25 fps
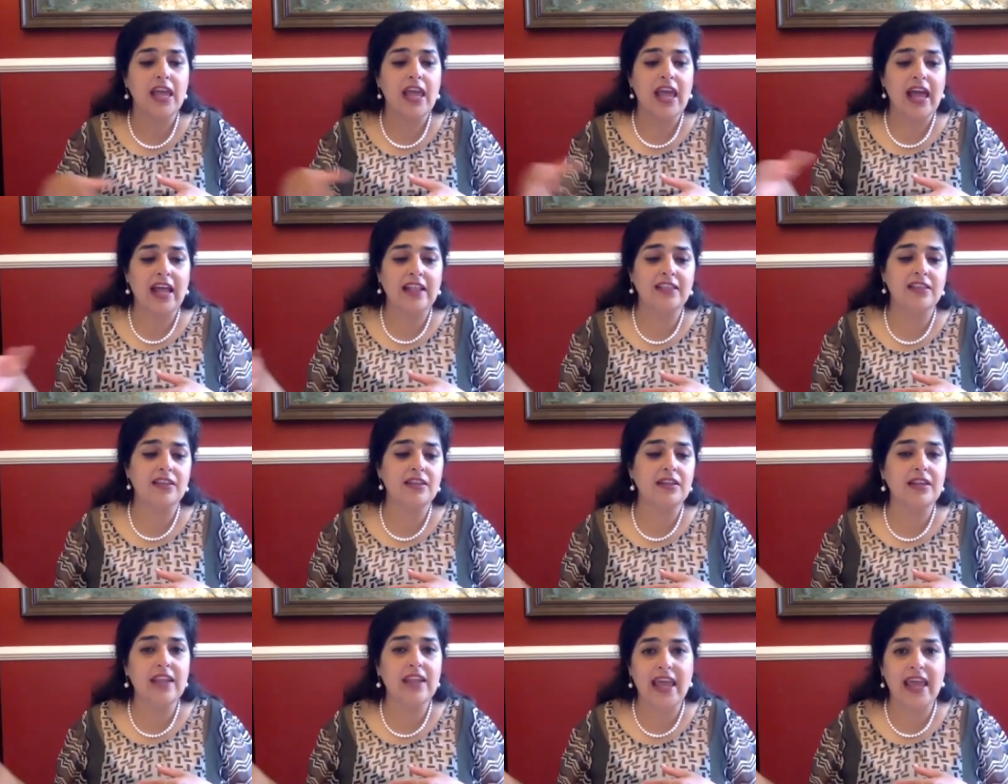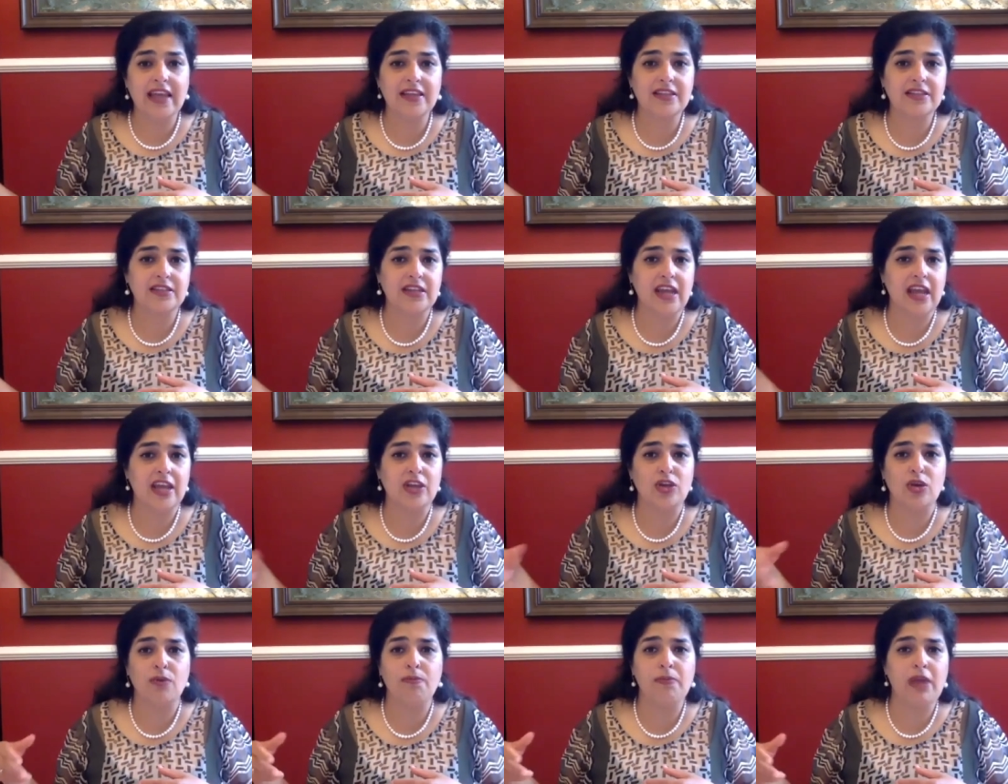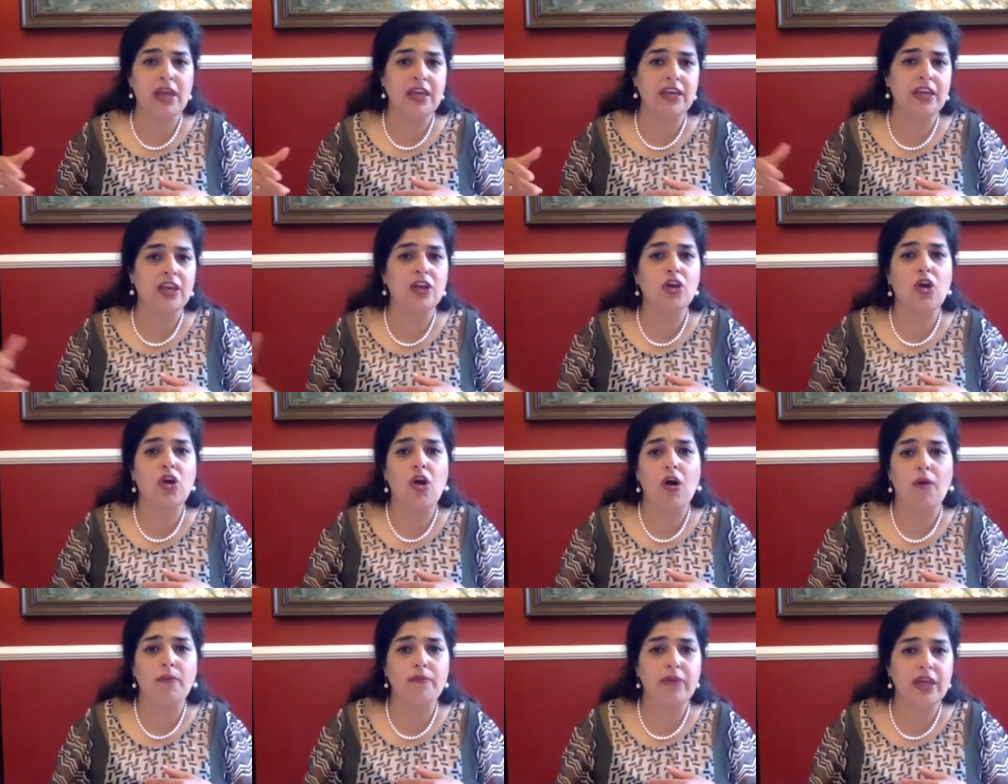and the next day you're making
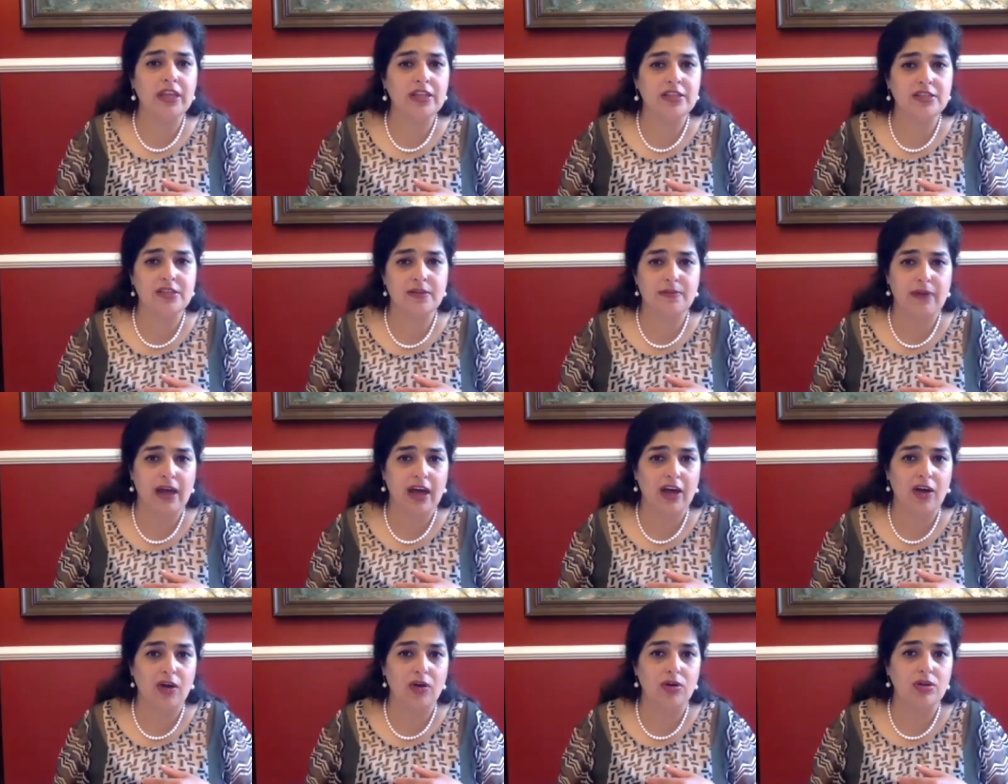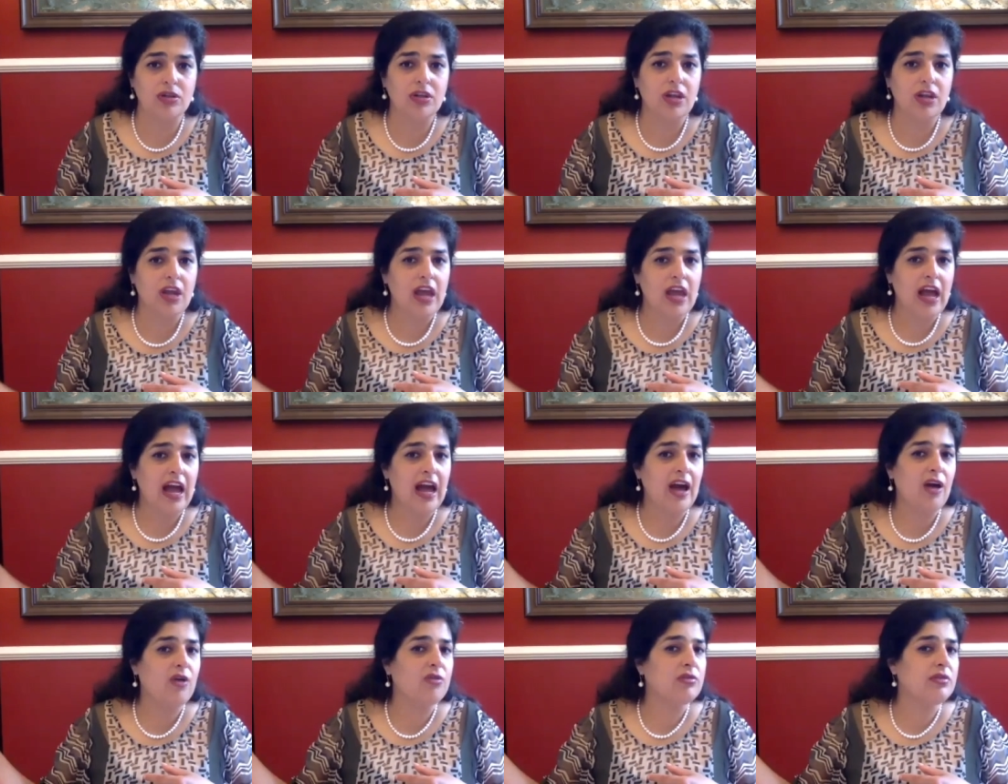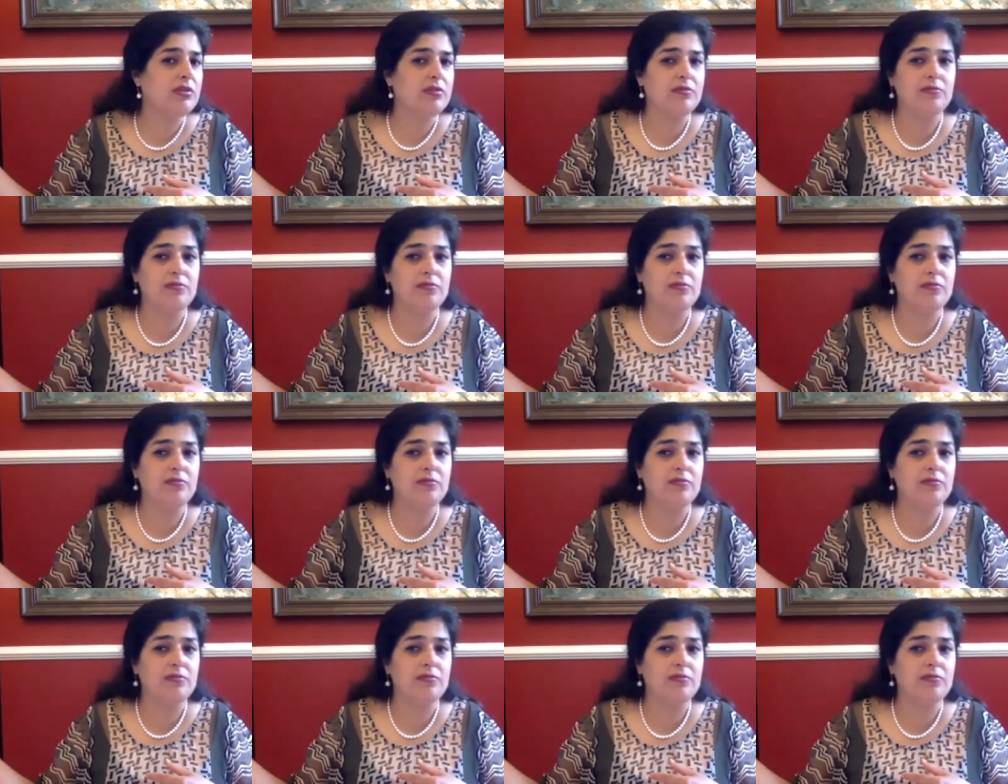comments about how